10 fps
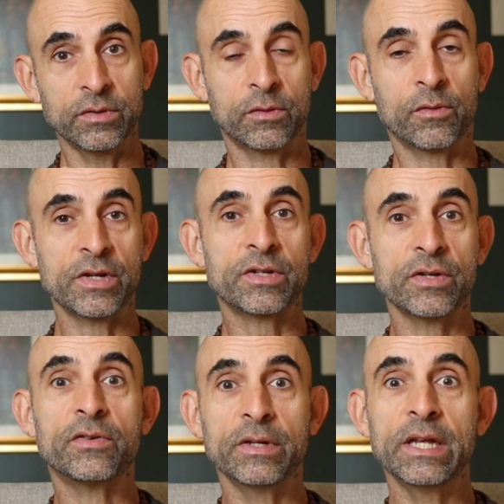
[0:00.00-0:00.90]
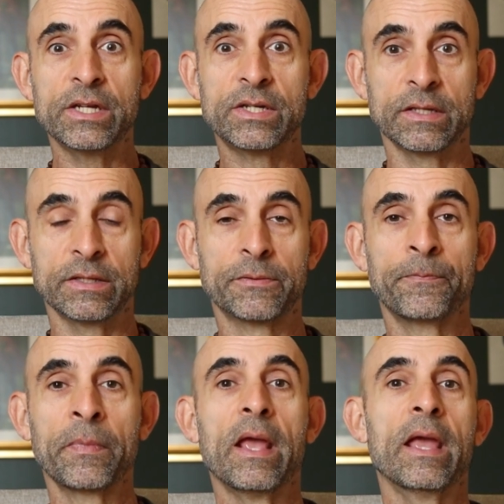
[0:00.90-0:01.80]
traditions
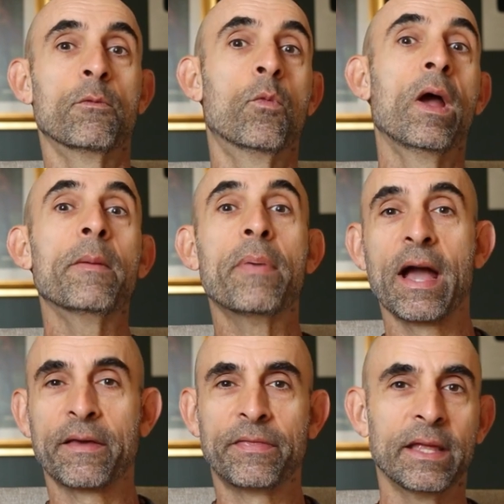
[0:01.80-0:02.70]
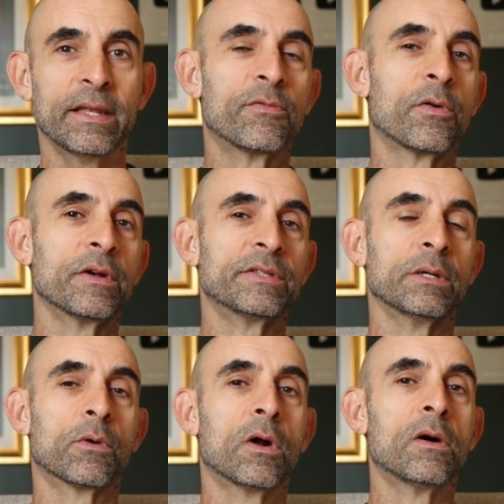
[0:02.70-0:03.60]
way back then. Of course,
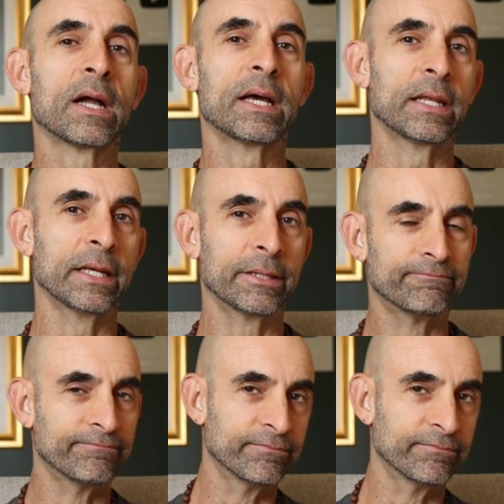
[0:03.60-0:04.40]
they were all kind of like,